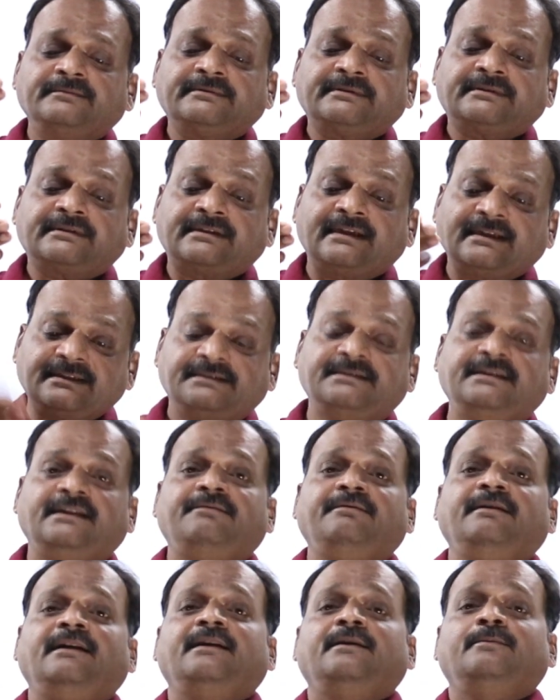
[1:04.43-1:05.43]

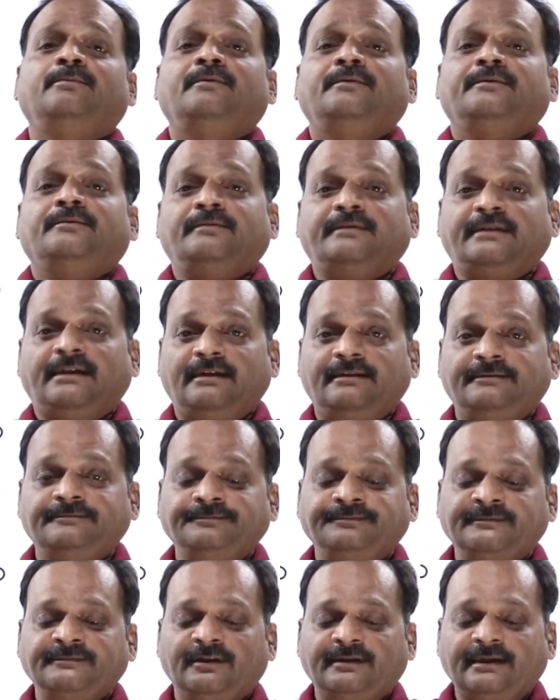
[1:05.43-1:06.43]
structure we are able to tell.
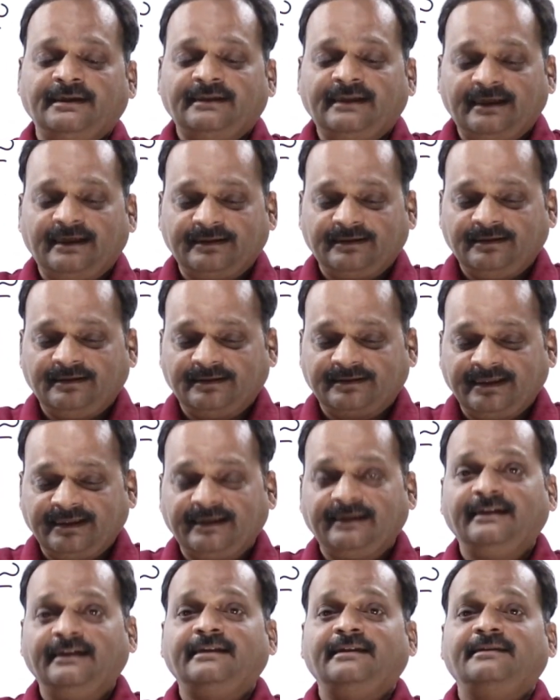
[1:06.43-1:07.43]
Okay, that the
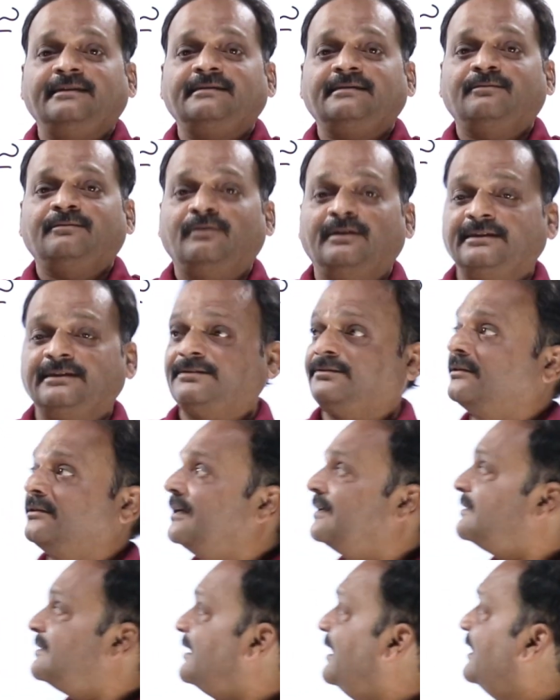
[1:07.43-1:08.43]
technique is what is known as